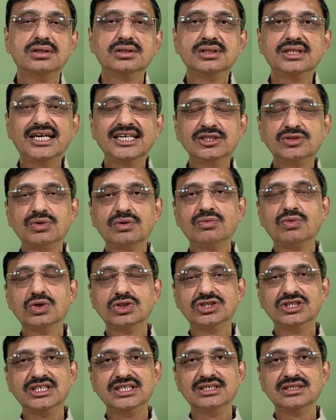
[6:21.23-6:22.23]
Thanks for
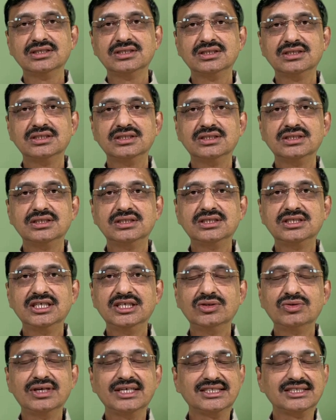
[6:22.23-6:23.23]
watching. See
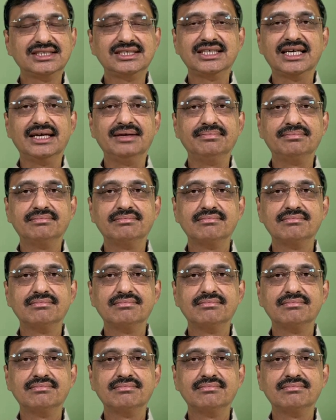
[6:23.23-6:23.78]
you next time.